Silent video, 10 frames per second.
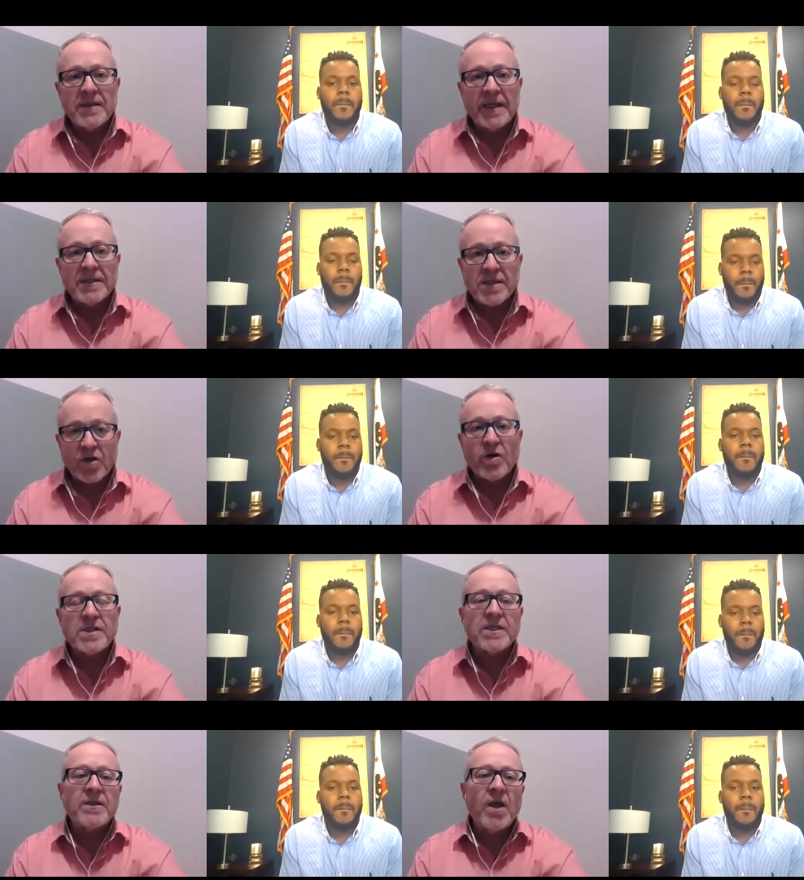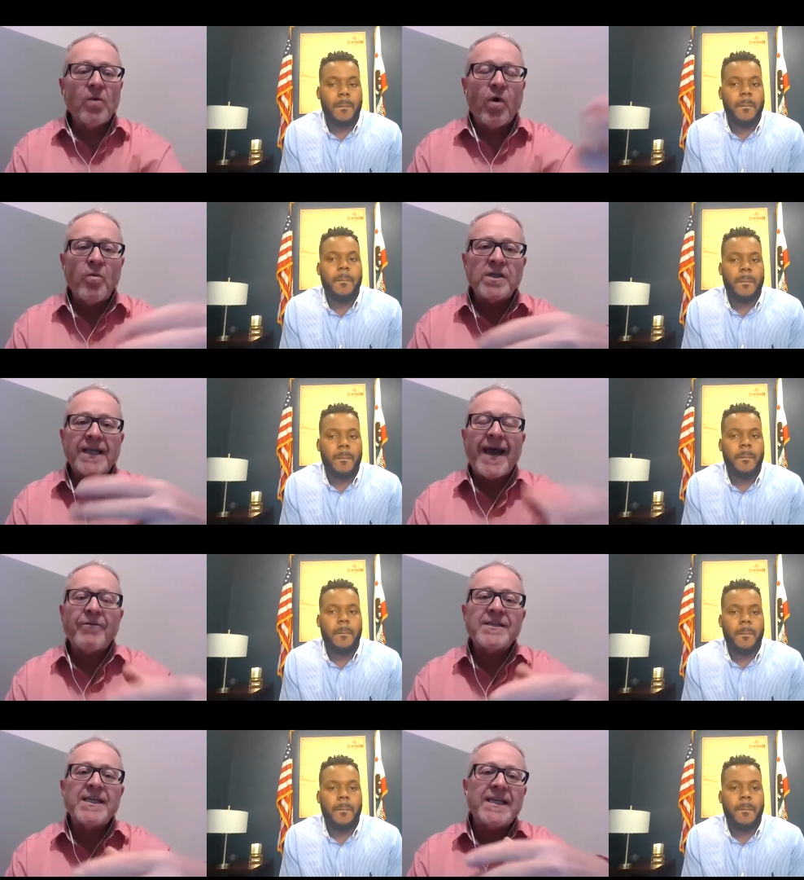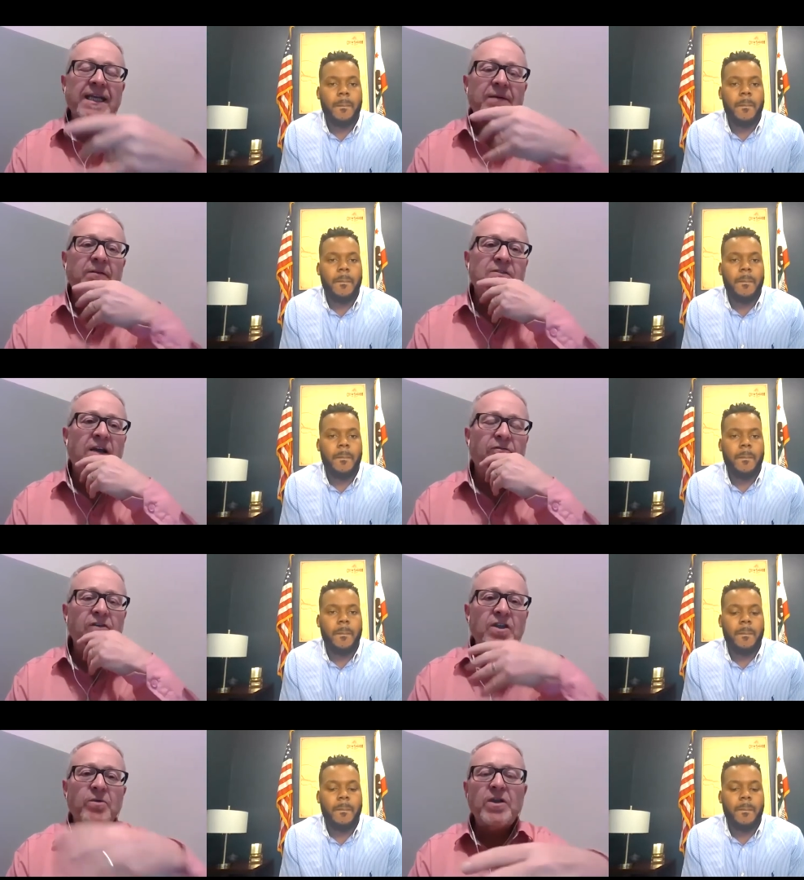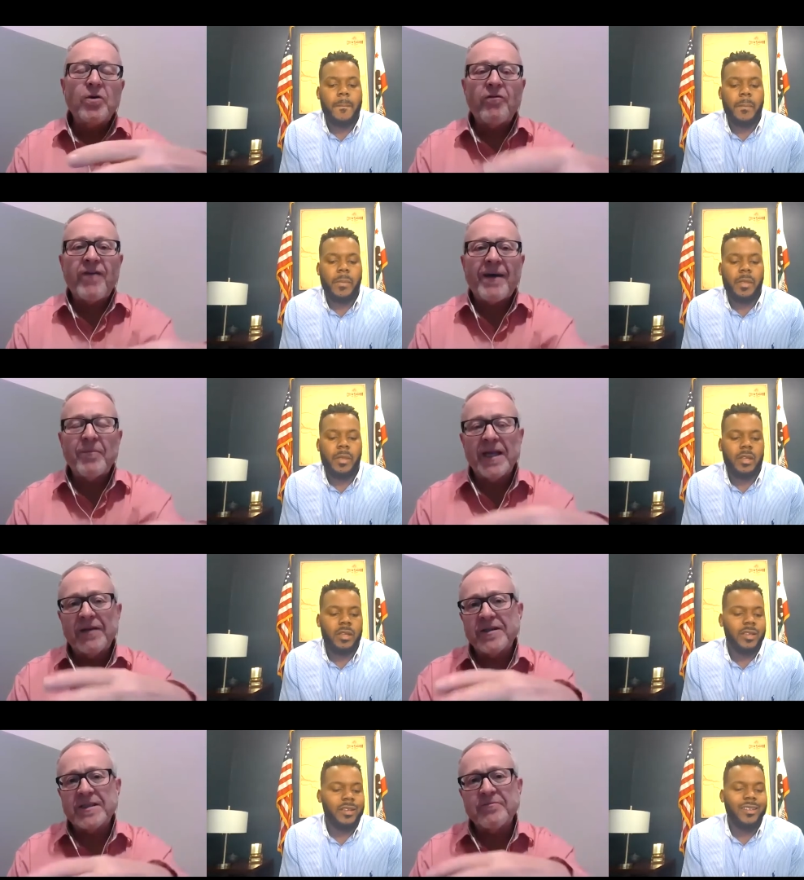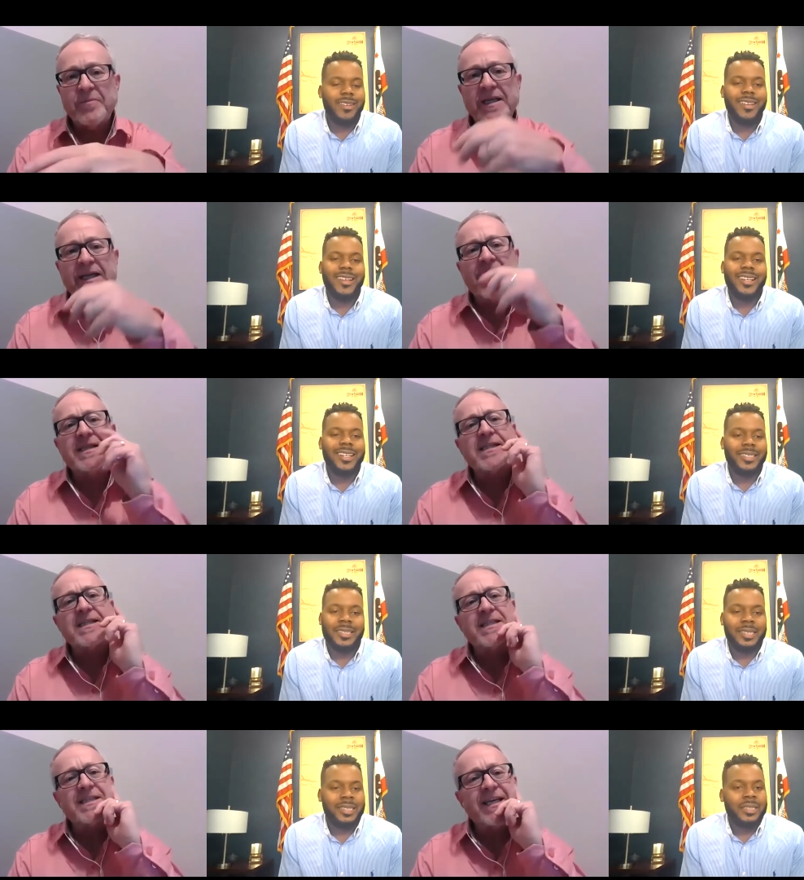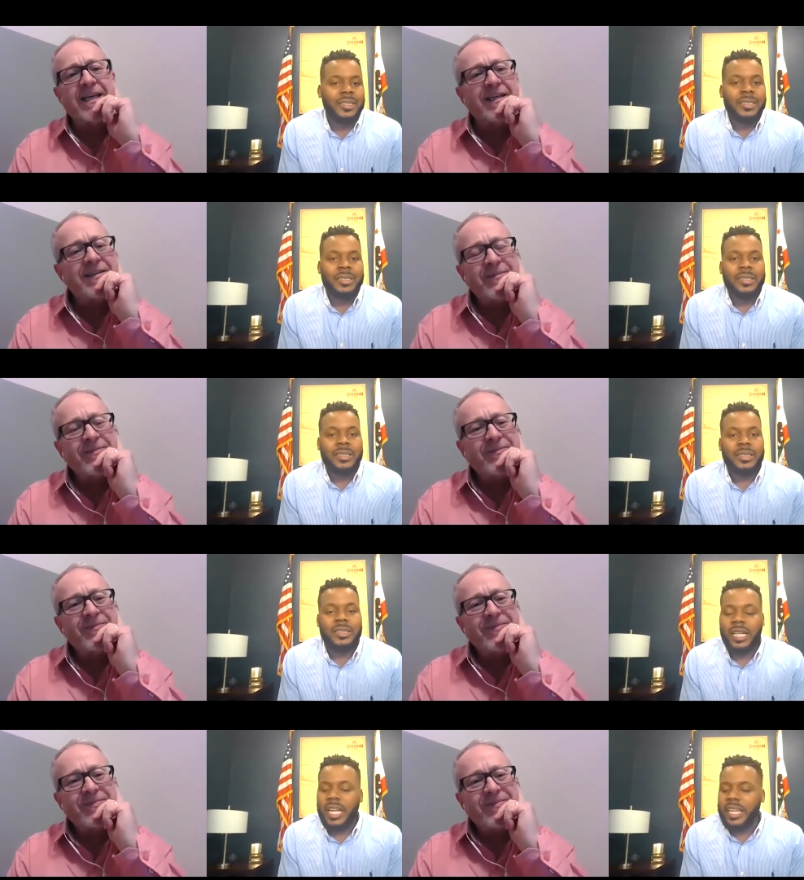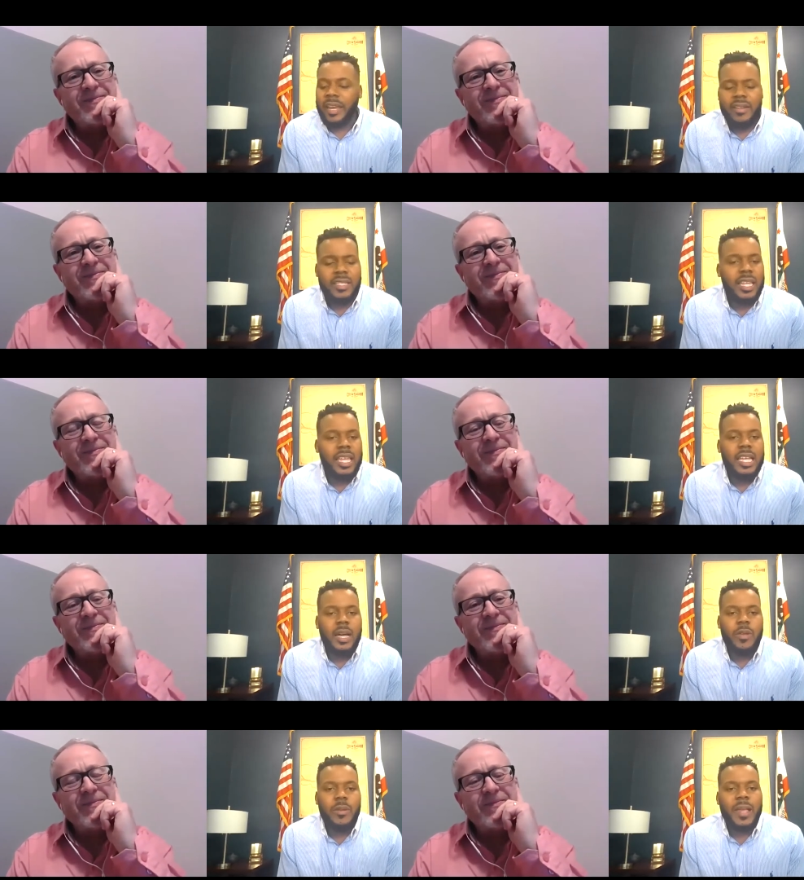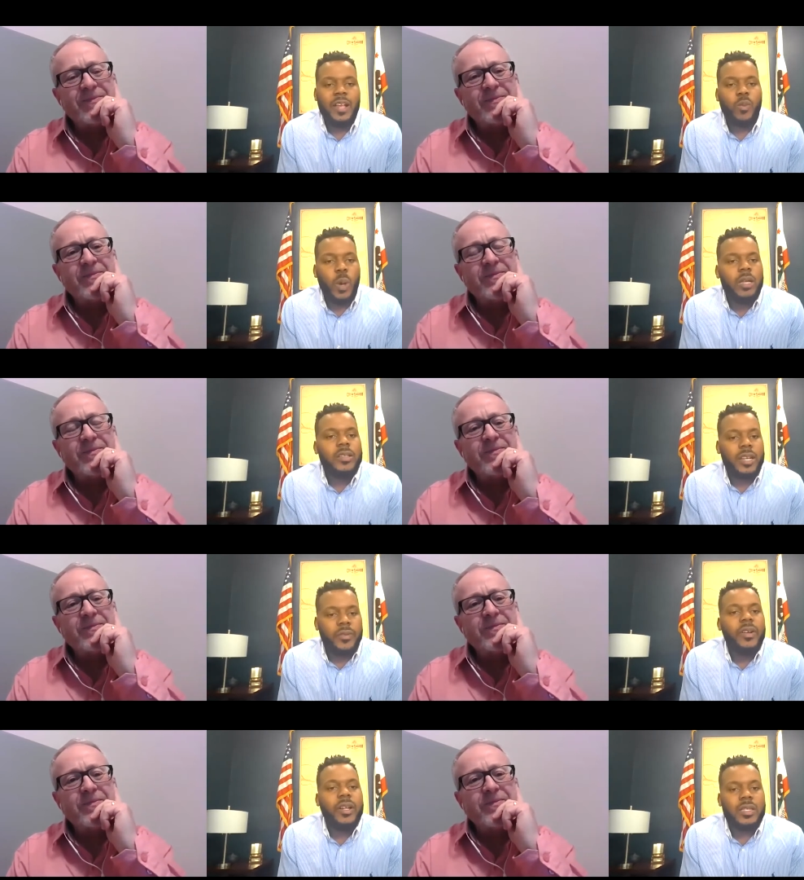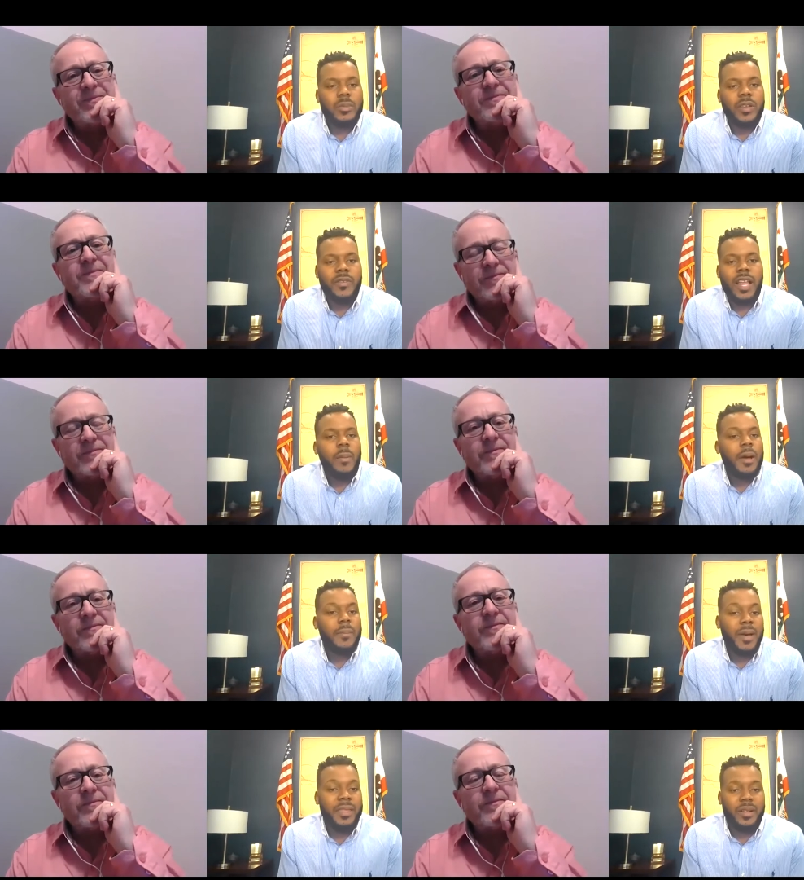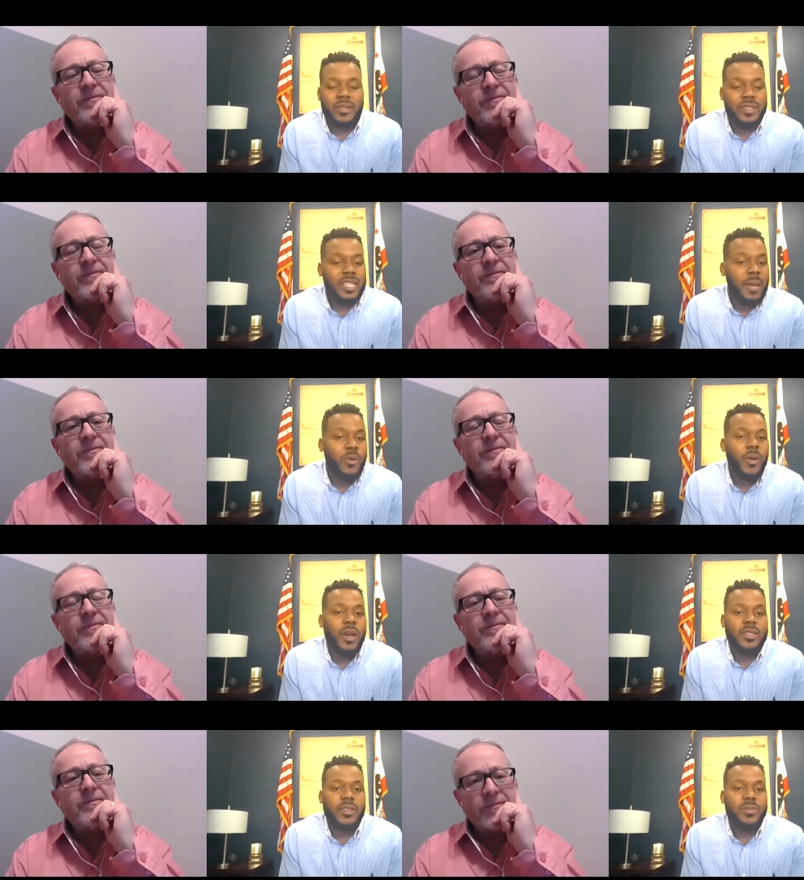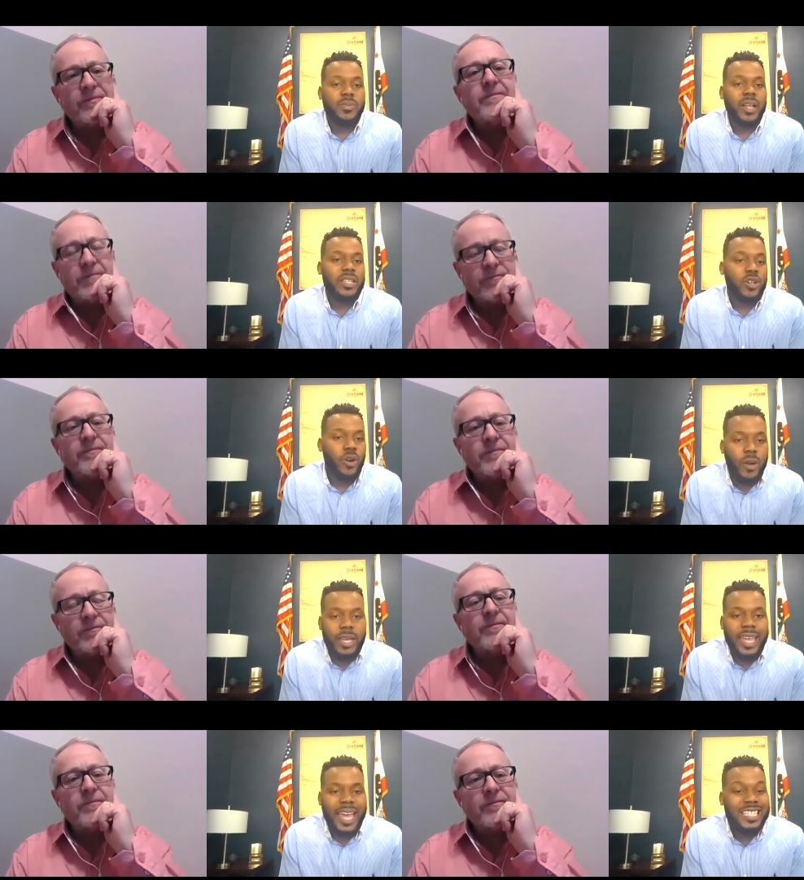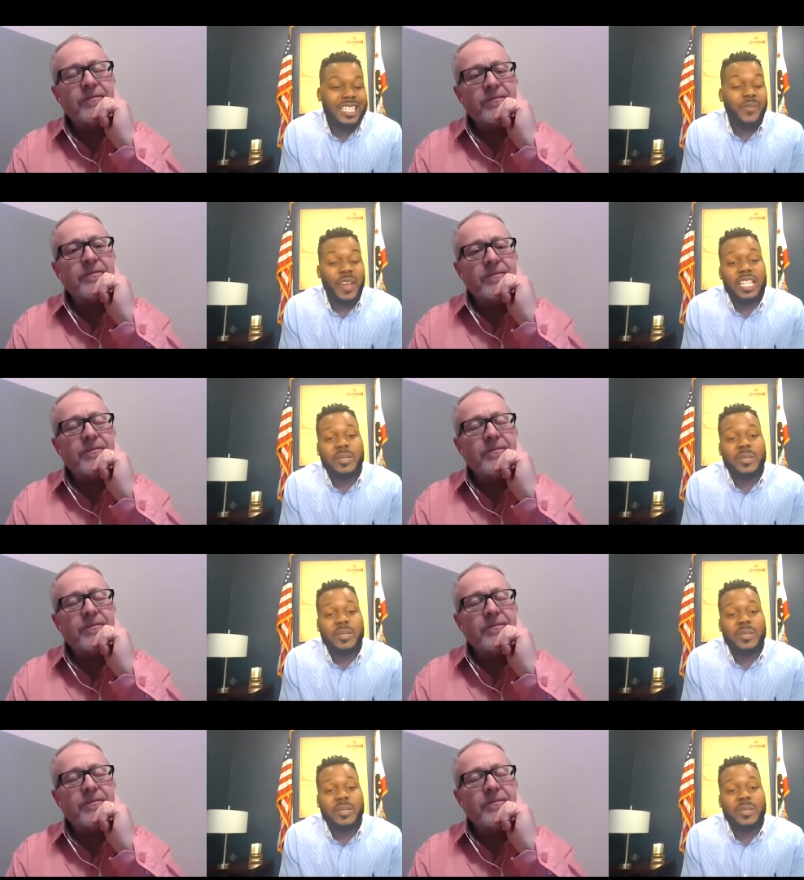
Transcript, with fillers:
Speaker 1: in Stockton. What would a guaranteed income have done for you and your family if it had been in existence then?
Speaker 2: a guaranteed income would have made a world of difference. It would have allowed my mother to stop going to predatory cash advance